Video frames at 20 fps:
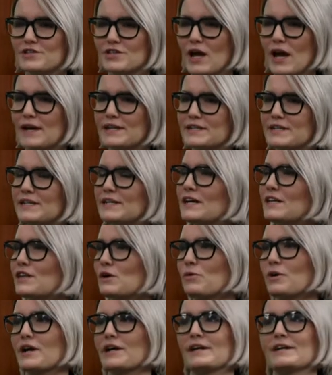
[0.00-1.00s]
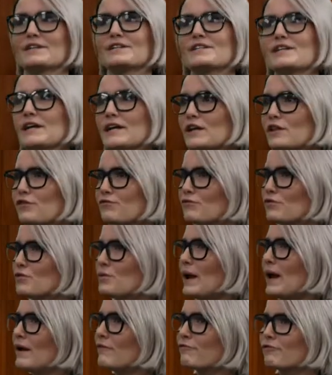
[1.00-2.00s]
idea that we're going to dig
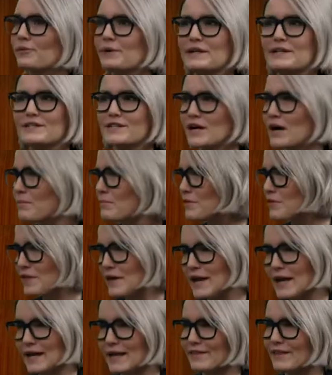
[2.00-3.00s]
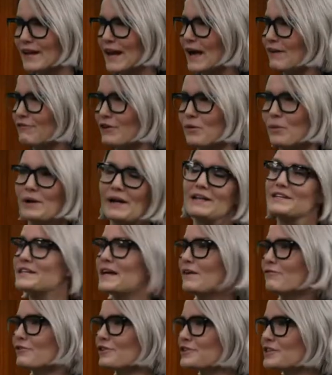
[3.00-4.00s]
through every dumb thing that everyone has
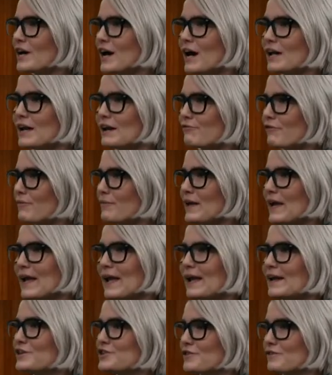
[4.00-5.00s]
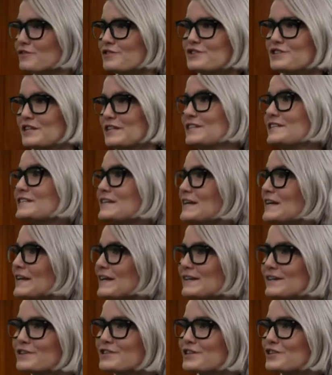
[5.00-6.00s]
ever done from the age of
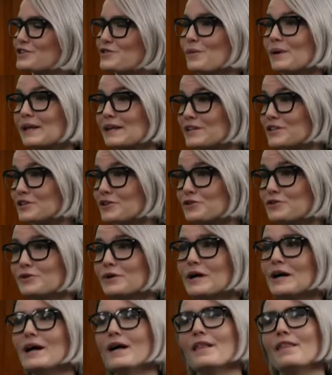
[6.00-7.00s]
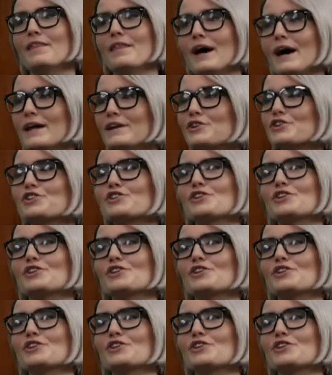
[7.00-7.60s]
16 to 22, that should